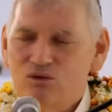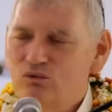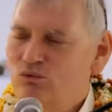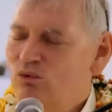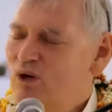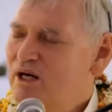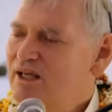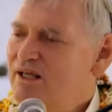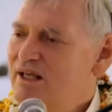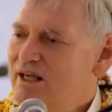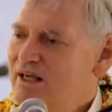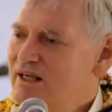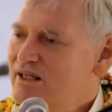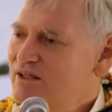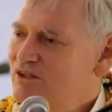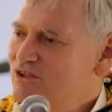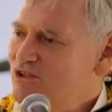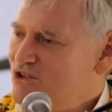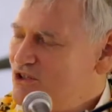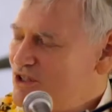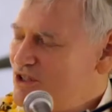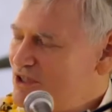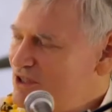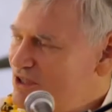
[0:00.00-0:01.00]
One
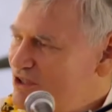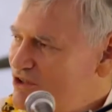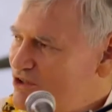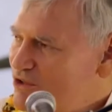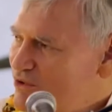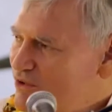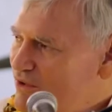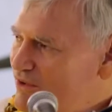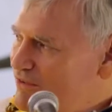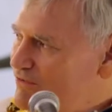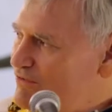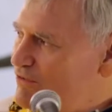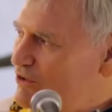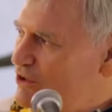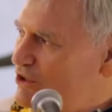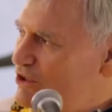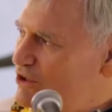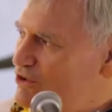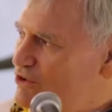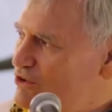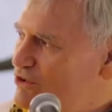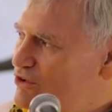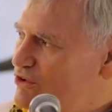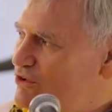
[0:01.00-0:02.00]
energy is
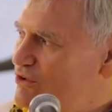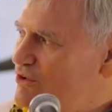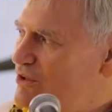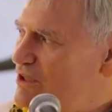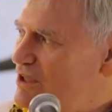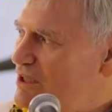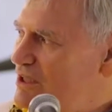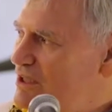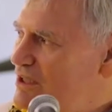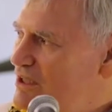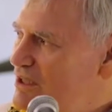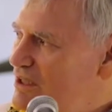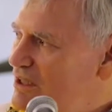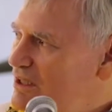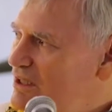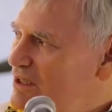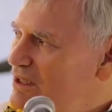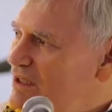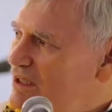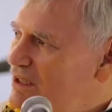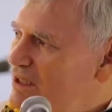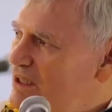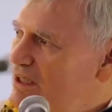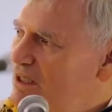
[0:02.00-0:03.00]
referred to the
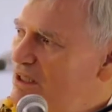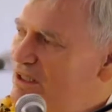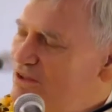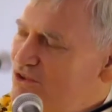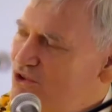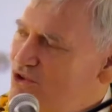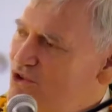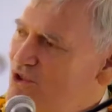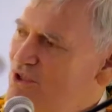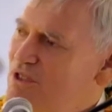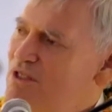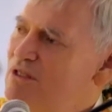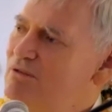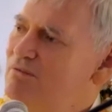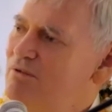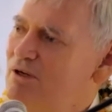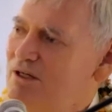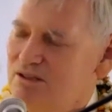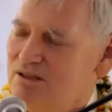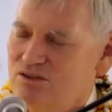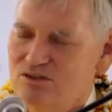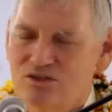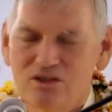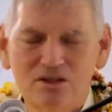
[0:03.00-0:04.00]

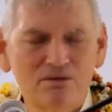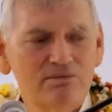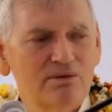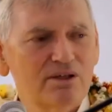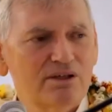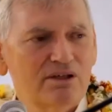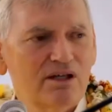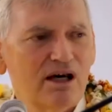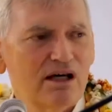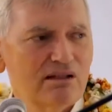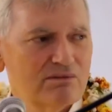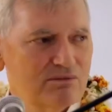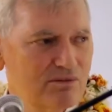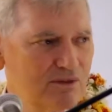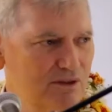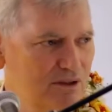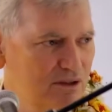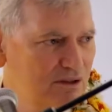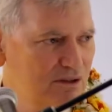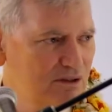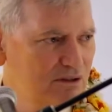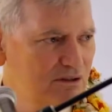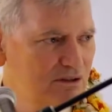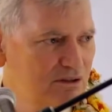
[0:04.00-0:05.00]
jiva
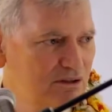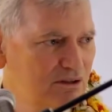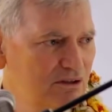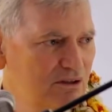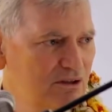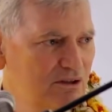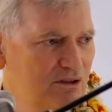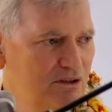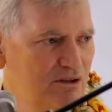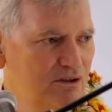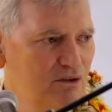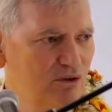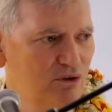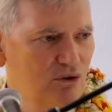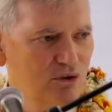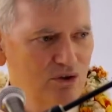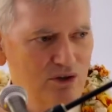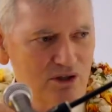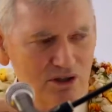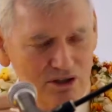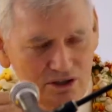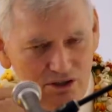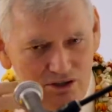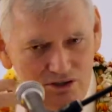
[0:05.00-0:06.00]
tattva,
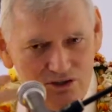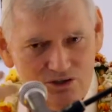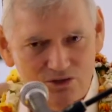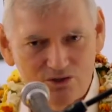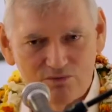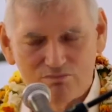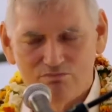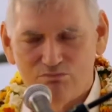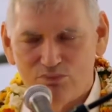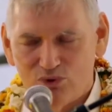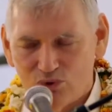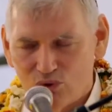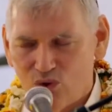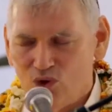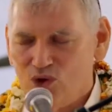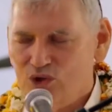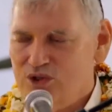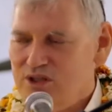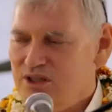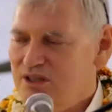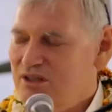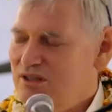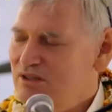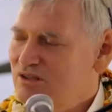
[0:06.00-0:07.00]
or it is
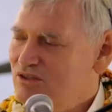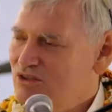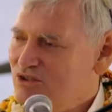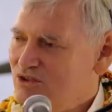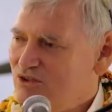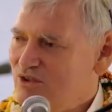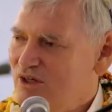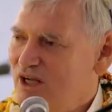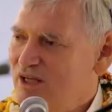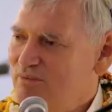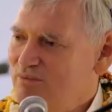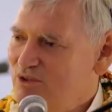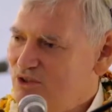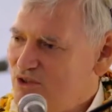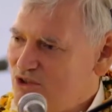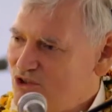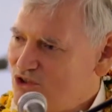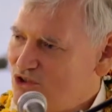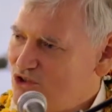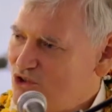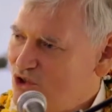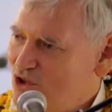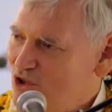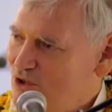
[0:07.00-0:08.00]
broadly described with
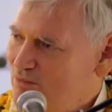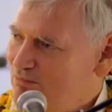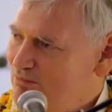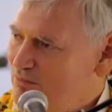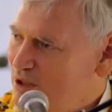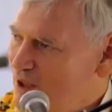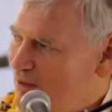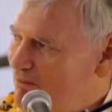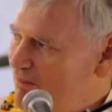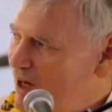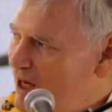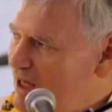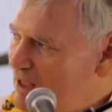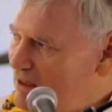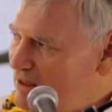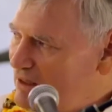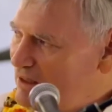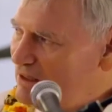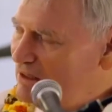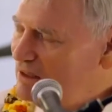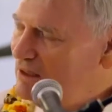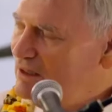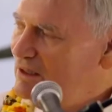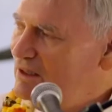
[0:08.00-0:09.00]
this term
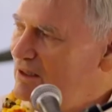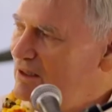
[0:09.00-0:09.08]
Brahman.